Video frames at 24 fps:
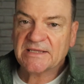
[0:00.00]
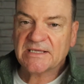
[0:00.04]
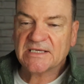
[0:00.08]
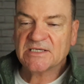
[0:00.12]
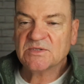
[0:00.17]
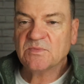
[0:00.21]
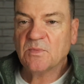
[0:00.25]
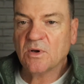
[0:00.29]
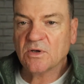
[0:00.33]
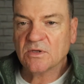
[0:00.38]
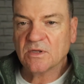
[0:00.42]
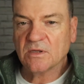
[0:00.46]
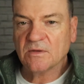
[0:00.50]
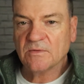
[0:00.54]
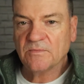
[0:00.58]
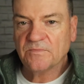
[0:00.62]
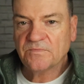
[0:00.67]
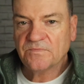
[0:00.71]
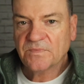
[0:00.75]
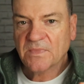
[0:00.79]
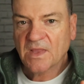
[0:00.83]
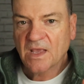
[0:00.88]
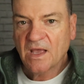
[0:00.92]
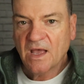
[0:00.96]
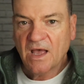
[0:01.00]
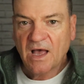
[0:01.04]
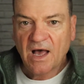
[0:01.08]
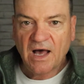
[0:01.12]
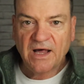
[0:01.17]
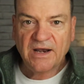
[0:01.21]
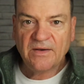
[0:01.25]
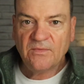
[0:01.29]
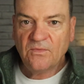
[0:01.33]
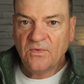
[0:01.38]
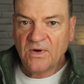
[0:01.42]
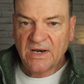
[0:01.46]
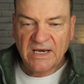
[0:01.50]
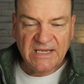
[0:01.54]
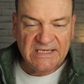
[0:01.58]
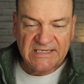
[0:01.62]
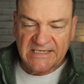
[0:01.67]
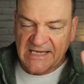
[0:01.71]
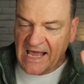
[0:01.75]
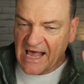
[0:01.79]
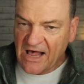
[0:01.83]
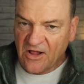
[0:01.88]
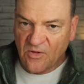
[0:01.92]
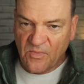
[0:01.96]
this model. And I'm willing
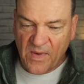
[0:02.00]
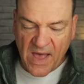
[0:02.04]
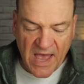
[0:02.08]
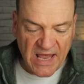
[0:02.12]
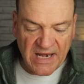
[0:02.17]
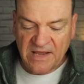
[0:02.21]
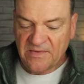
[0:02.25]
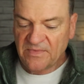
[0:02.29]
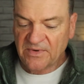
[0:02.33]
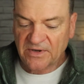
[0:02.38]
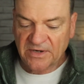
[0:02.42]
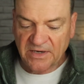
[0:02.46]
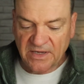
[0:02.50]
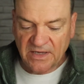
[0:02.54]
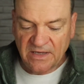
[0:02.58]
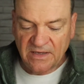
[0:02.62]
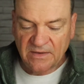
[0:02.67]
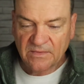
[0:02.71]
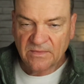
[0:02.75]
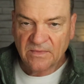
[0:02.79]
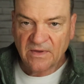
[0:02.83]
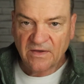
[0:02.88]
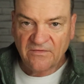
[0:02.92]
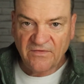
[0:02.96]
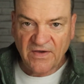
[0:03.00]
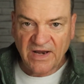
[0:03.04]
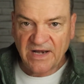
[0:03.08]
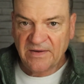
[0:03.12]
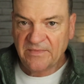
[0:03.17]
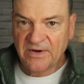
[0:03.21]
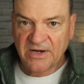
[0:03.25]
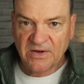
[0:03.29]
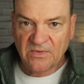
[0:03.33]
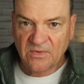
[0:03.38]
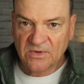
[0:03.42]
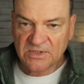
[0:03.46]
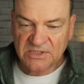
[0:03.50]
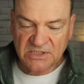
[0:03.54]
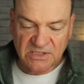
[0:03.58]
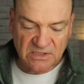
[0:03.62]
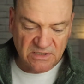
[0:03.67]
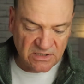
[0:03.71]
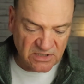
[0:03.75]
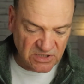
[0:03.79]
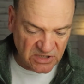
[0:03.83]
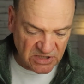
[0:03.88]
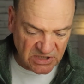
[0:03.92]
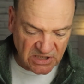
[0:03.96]
to help anybody. If anybody wants
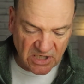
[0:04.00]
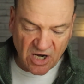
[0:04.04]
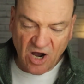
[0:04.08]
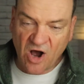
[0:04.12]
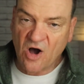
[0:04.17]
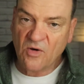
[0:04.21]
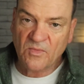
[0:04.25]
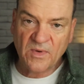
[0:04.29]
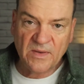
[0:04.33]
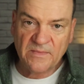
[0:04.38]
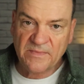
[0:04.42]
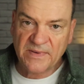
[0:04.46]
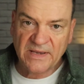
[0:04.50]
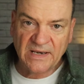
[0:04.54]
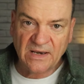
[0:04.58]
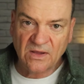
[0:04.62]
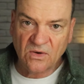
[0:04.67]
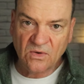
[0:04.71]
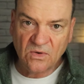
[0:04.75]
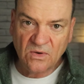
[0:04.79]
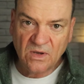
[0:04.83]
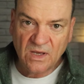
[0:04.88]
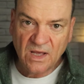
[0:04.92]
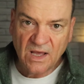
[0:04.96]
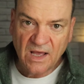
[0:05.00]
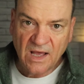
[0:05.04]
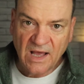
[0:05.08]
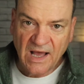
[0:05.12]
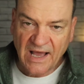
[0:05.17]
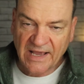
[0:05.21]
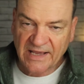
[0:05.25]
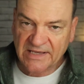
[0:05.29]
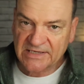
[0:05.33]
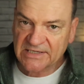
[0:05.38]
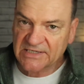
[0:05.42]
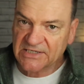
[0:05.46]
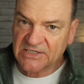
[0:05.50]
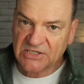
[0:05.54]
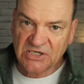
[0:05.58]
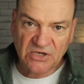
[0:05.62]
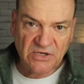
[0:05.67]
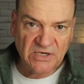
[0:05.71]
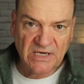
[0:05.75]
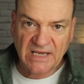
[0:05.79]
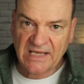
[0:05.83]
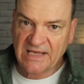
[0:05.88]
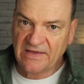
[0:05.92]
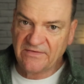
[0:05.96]
to just comment below, I can
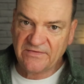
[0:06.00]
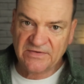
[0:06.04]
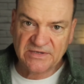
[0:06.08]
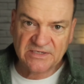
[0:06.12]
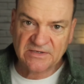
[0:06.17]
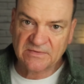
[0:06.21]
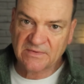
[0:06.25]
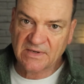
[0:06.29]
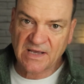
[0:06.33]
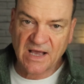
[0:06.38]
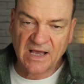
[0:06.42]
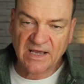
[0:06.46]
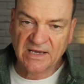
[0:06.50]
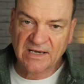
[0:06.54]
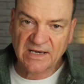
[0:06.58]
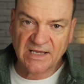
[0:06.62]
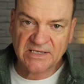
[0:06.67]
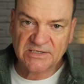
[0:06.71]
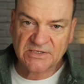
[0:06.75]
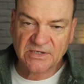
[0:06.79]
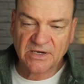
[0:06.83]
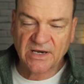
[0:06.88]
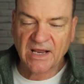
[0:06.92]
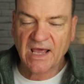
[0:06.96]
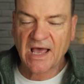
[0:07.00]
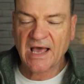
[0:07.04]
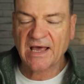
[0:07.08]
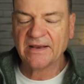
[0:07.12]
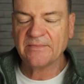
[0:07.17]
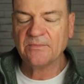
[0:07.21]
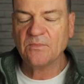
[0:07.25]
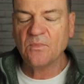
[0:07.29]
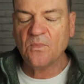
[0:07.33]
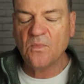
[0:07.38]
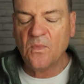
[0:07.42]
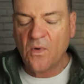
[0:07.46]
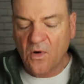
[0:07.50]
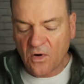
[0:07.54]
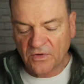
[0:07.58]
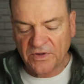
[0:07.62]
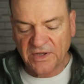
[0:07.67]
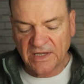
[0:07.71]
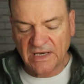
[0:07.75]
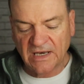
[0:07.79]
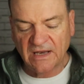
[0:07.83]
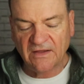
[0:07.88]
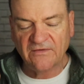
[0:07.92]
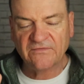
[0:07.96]
certainly give you some guidelines on it. I'd more
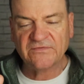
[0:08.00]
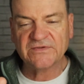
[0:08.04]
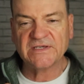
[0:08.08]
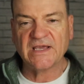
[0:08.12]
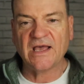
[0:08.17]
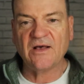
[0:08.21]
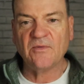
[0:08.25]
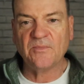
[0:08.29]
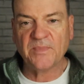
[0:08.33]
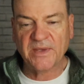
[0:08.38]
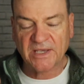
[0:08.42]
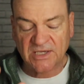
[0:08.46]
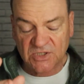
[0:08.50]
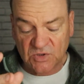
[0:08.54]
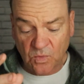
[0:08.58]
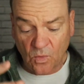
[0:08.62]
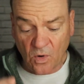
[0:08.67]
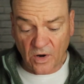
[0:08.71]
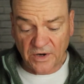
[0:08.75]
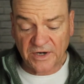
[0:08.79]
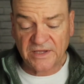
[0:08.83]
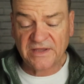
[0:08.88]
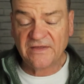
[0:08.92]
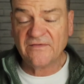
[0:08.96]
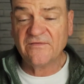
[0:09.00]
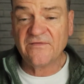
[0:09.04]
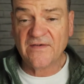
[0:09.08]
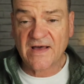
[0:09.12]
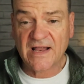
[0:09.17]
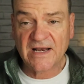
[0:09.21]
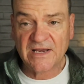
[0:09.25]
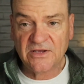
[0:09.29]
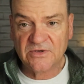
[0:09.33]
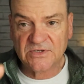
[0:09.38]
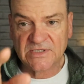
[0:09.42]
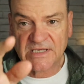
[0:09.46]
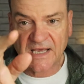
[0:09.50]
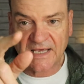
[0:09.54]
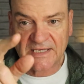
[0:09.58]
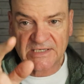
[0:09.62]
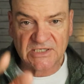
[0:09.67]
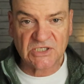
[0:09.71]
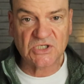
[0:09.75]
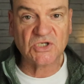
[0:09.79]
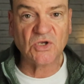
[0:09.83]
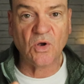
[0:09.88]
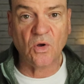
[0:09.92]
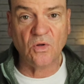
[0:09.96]
than love to help, because one of the values that I
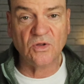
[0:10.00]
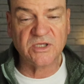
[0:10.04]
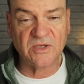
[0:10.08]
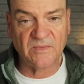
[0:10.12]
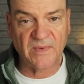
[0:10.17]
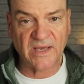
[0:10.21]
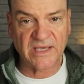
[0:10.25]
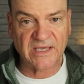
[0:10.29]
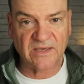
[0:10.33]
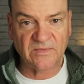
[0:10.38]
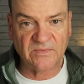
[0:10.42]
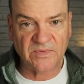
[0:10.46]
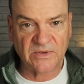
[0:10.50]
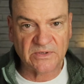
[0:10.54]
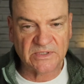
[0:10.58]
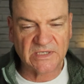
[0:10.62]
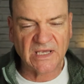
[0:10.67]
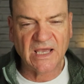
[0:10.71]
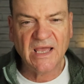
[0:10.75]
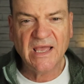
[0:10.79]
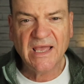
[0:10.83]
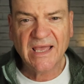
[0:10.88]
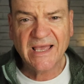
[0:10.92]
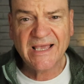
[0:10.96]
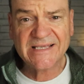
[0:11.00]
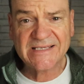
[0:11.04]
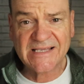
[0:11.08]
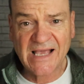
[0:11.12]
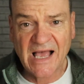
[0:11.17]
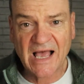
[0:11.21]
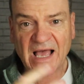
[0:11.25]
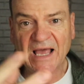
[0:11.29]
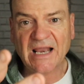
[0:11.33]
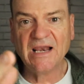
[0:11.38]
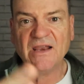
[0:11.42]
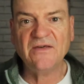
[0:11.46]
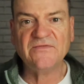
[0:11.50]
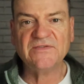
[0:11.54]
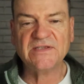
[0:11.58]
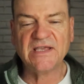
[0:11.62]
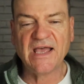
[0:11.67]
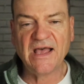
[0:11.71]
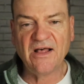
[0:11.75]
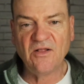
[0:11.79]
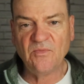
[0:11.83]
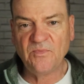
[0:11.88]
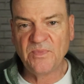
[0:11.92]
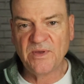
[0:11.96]
installed on my computer is that I love to
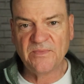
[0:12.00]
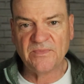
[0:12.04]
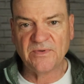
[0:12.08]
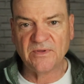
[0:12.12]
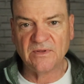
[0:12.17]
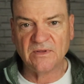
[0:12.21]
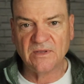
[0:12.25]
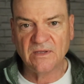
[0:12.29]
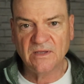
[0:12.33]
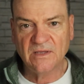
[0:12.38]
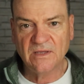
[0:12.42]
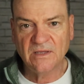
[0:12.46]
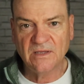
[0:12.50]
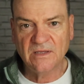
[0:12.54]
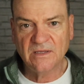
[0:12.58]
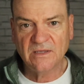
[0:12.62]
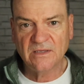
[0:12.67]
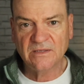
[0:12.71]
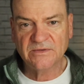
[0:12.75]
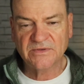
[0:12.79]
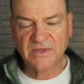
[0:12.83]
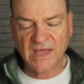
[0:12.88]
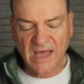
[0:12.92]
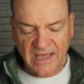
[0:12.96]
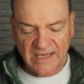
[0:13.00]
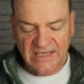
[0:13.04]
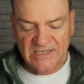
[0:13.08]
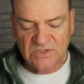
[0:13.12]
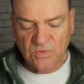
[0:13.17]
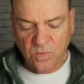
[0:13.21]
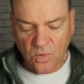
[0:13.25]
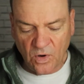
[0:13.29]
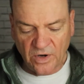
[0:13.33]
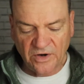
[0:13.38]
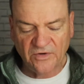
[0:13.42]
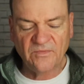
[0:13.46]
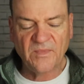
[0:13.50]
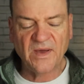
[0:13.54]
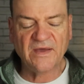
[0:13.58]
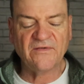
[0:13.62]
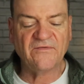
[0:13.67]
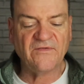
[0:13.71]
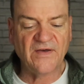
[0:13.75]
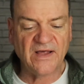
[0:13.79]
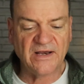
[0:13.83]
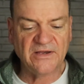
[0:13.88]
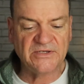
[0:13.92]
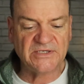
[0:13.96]
help people. That is one of my
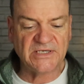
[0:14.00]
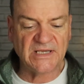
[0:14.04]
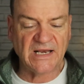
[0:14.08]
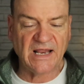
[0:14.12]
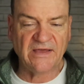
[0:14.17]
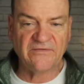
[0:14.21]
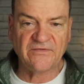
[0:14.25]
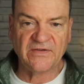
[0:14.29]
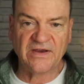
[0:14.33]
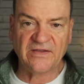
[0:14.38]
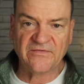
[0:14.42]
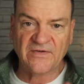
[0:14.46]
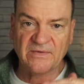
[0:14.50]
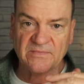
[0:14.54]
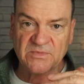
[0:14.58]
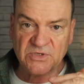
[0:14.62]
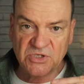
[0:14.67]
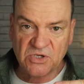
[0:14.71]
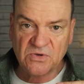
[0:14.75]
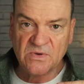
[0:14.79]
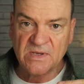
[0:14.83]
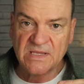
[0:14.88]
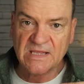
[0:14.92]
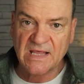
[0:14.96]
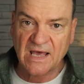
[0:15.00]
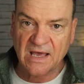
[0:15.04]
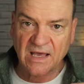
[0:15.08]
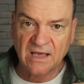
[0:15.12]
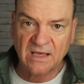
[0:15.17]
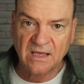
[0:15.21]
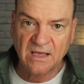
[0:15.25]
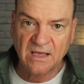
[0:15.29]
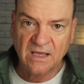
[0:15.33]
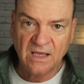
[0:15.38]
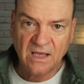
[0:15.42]
values in life, and if I'm doing that,